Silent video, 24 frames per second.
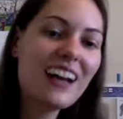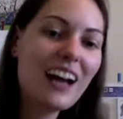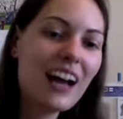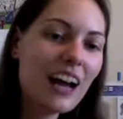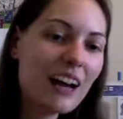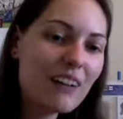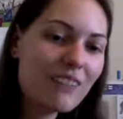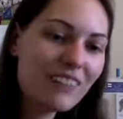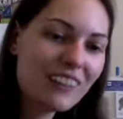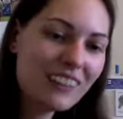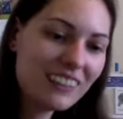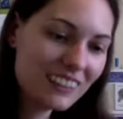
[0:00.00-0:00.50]
I
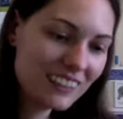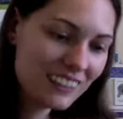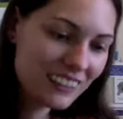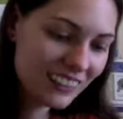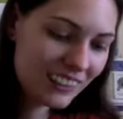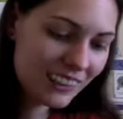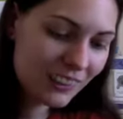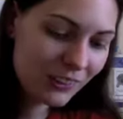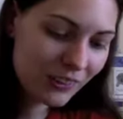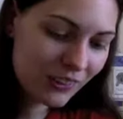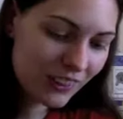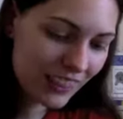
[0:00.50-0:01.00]
want to see
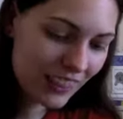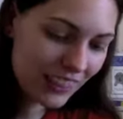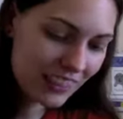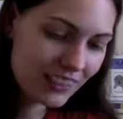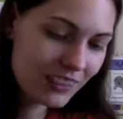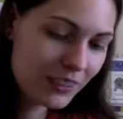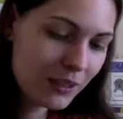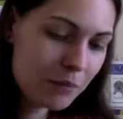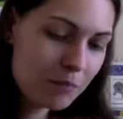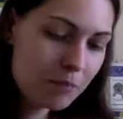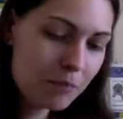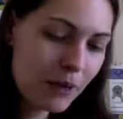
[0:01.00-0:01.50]
you kick
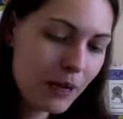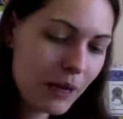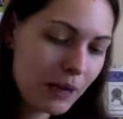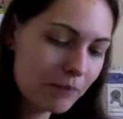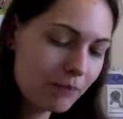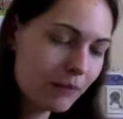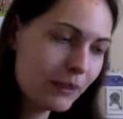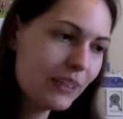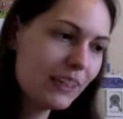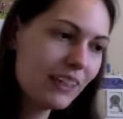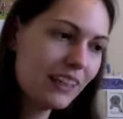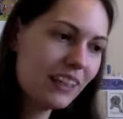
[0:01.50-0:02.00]
some butt
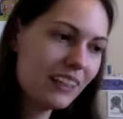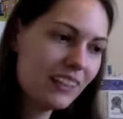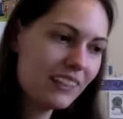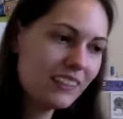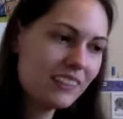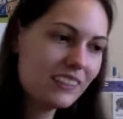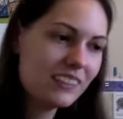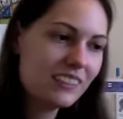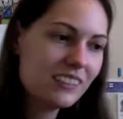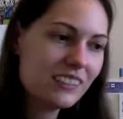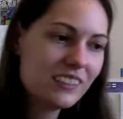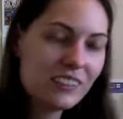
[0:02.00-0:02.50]

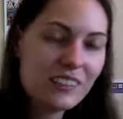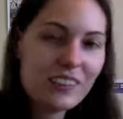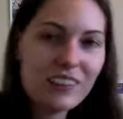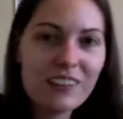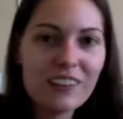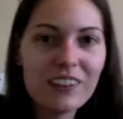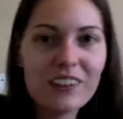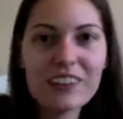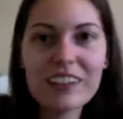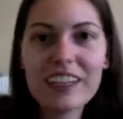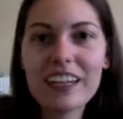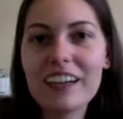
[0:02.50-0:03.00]
because, you know,
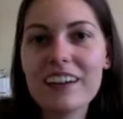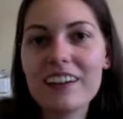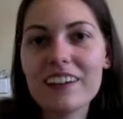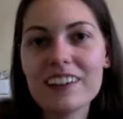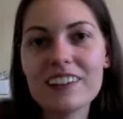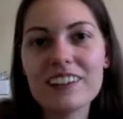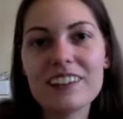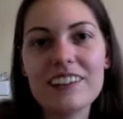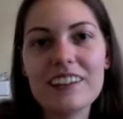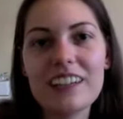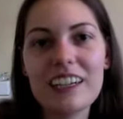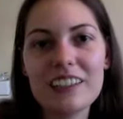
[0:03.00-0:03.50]
her
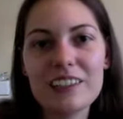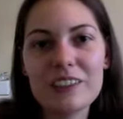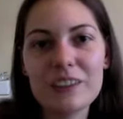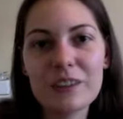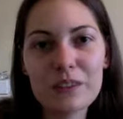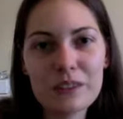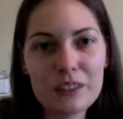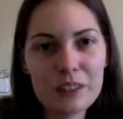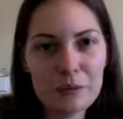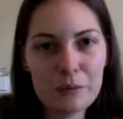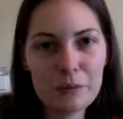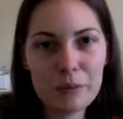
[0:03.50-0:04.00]
character has
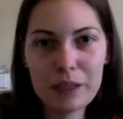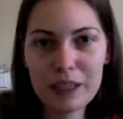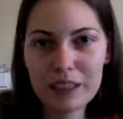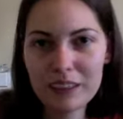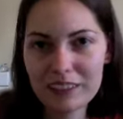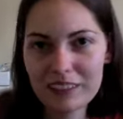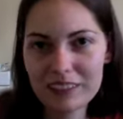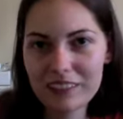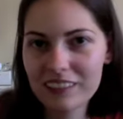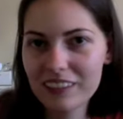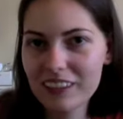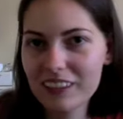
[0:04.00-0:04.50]
always been,
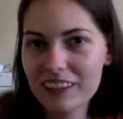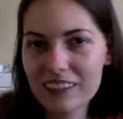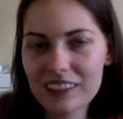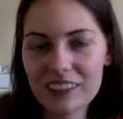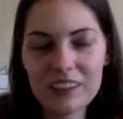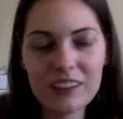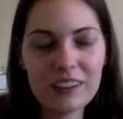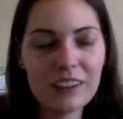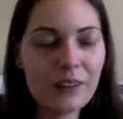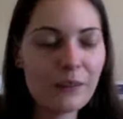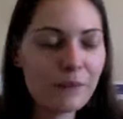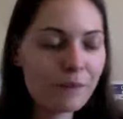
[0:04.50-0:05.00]
you
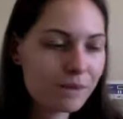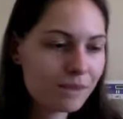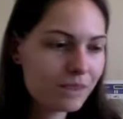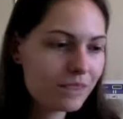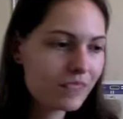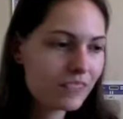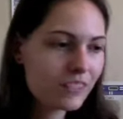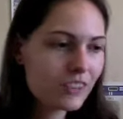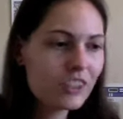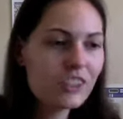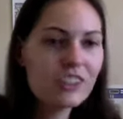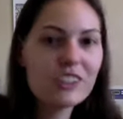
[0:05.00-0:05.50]
know,
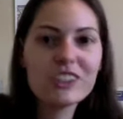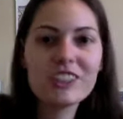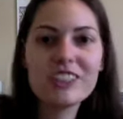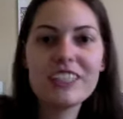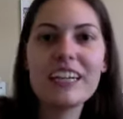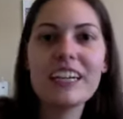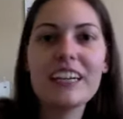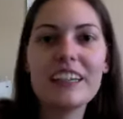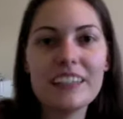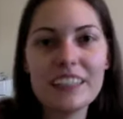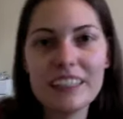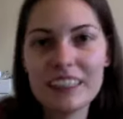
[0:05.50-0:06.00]

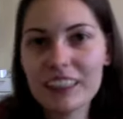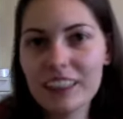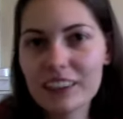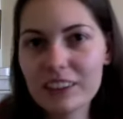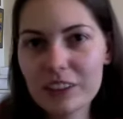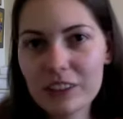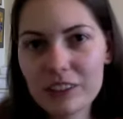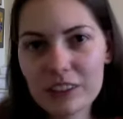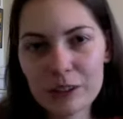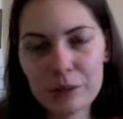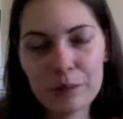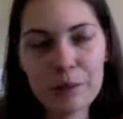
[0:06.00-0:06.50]
tertiary. It's
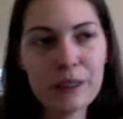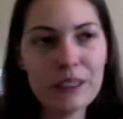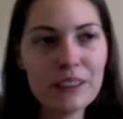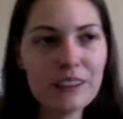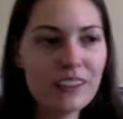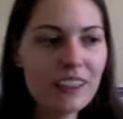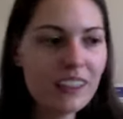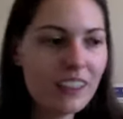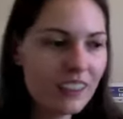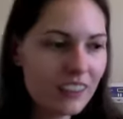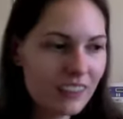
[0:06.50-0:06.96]
always been